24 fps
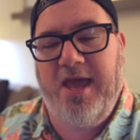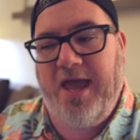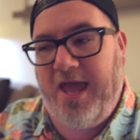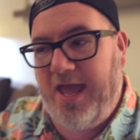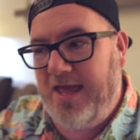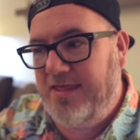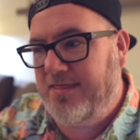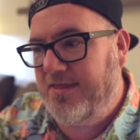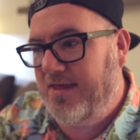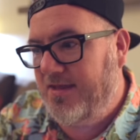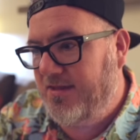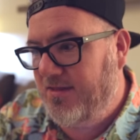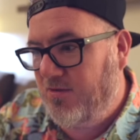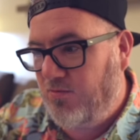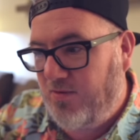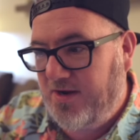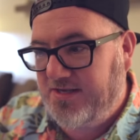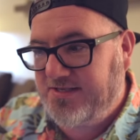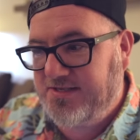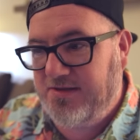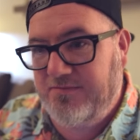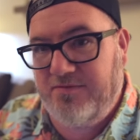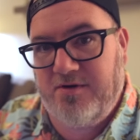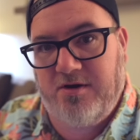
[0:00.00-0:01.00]
And then the
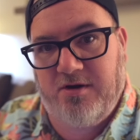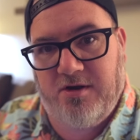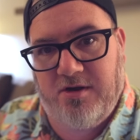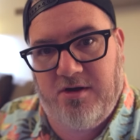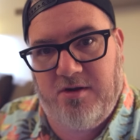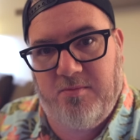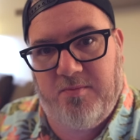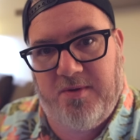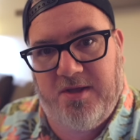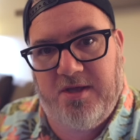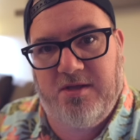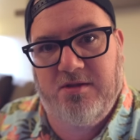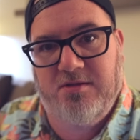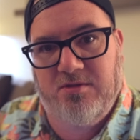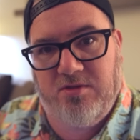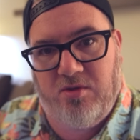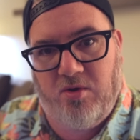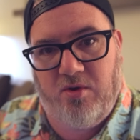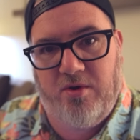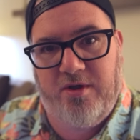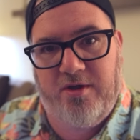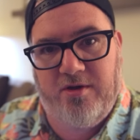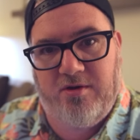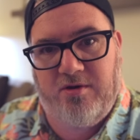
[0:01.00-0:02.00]
rest of it are going to be
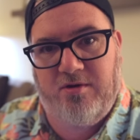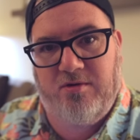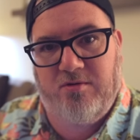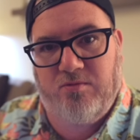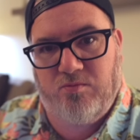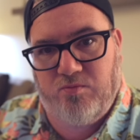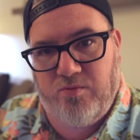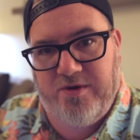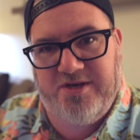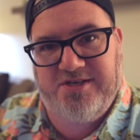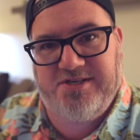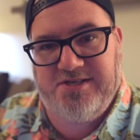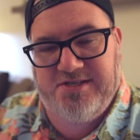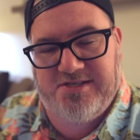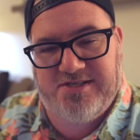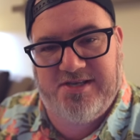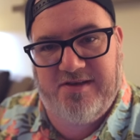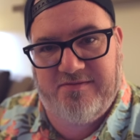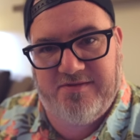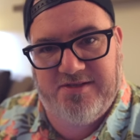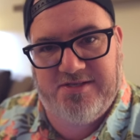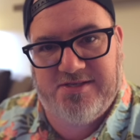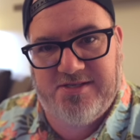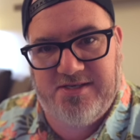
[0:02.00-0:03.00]
loyal Regent
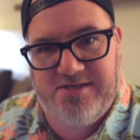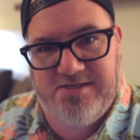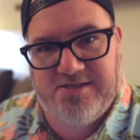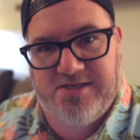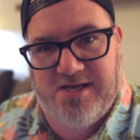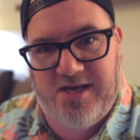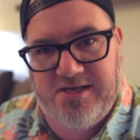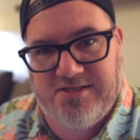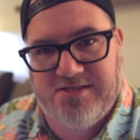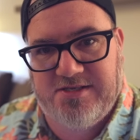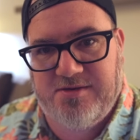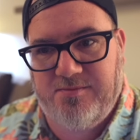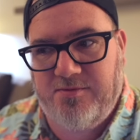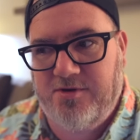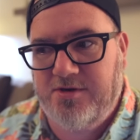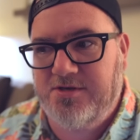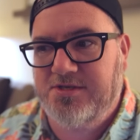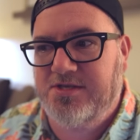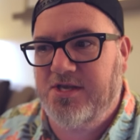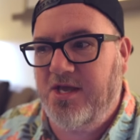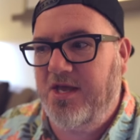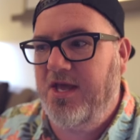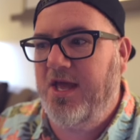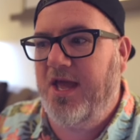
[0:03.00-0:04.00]
Seven Seas
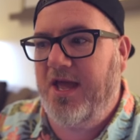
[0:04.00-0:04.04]
customers.